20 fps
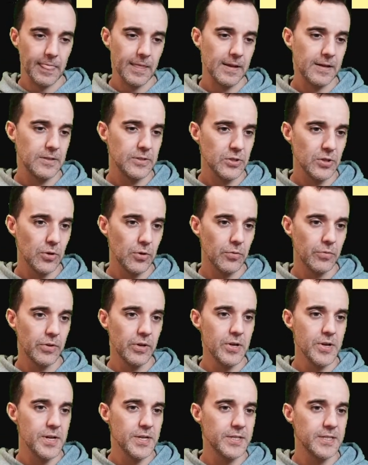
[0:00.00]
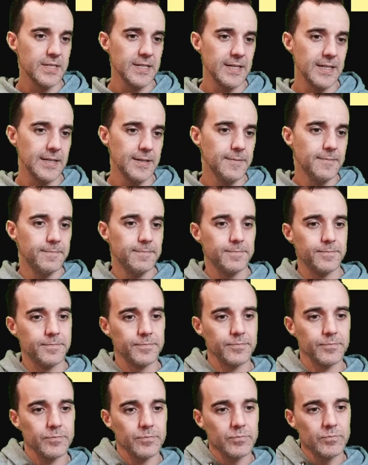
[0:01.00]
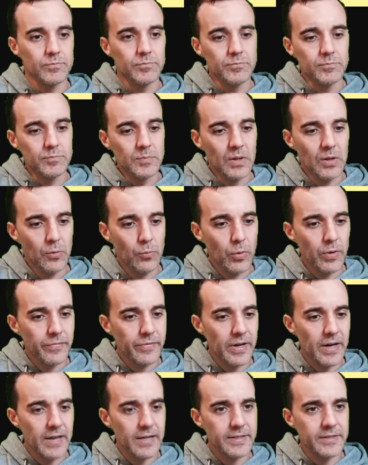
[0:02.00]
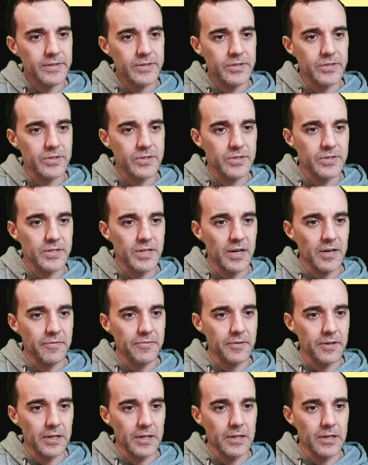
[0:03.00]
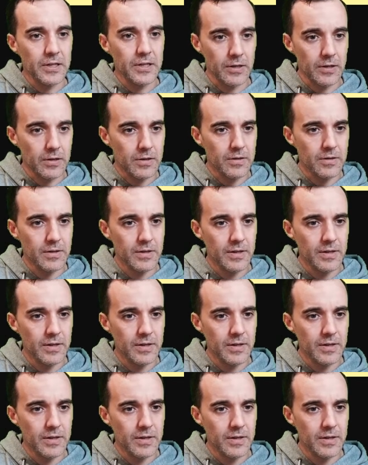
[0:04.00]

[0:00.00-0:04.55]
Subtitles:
So there you can see we've got stuff in here.